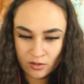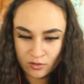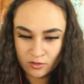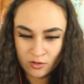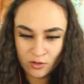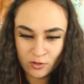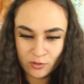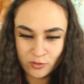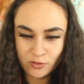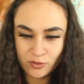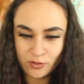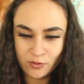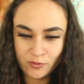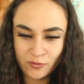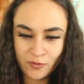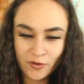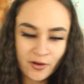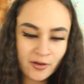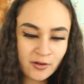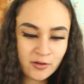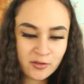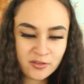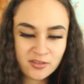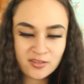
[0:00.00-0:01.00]
I don't know, so far
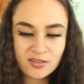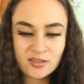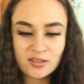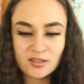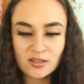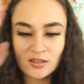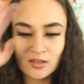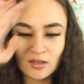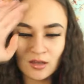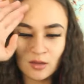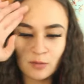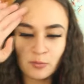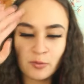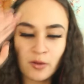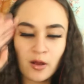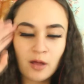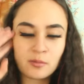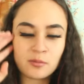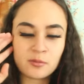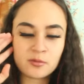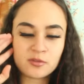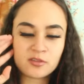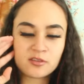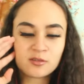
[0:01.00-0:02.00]
I don't see a
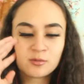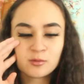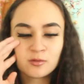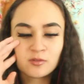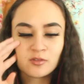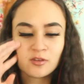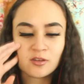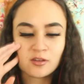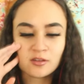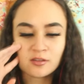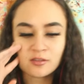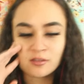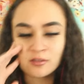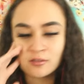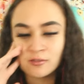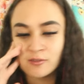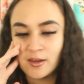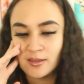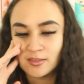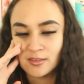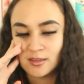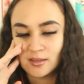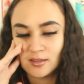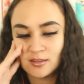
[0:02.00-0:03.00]
problem with this movie other than the
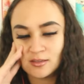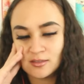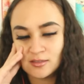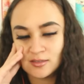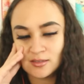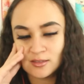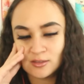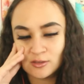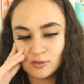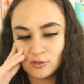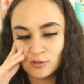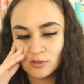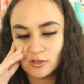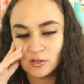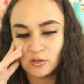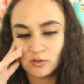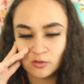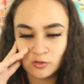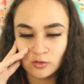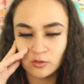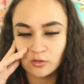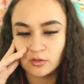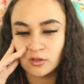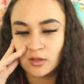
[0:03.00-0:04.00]
fact that he's like 30
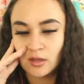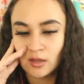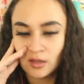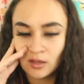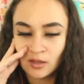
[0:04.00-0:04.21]
years old.